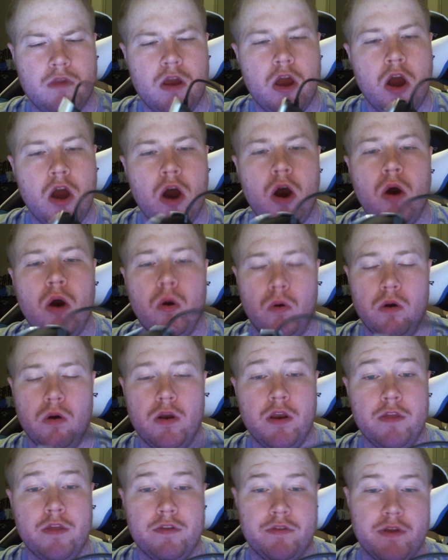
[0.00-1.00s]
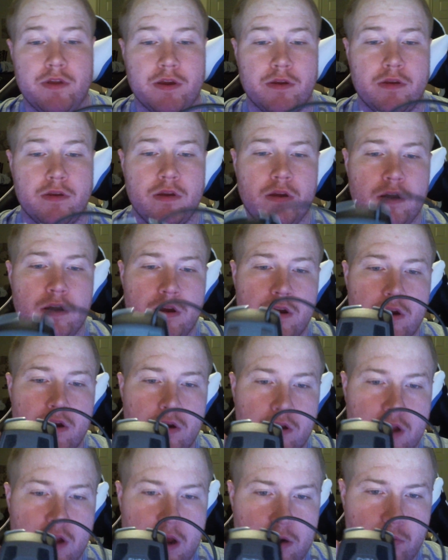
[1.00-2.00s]
Oh, another thing,
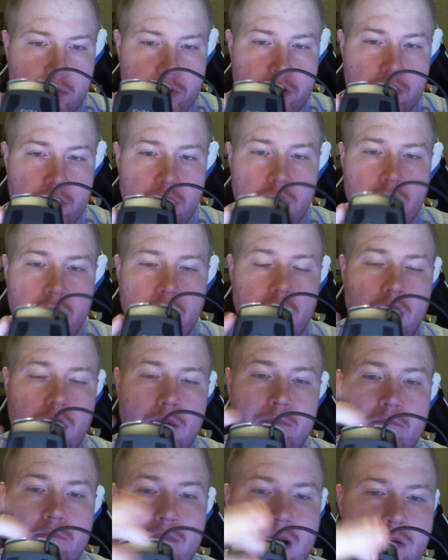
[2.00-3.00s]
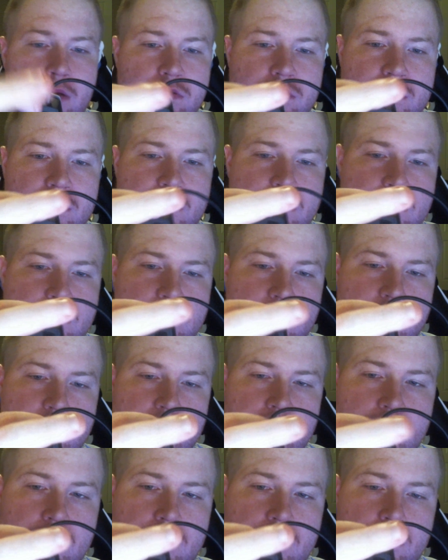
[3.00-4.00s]
kind of weird. Mouse
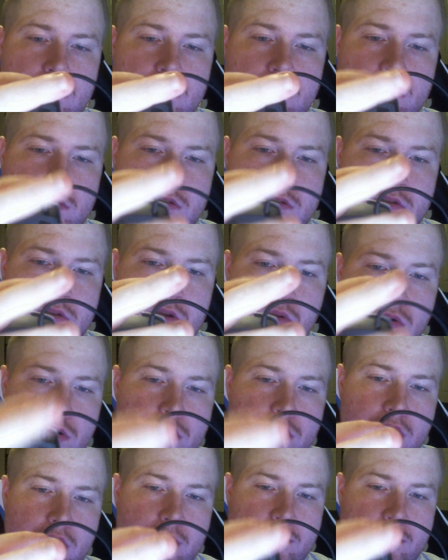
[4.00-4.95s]
cord comes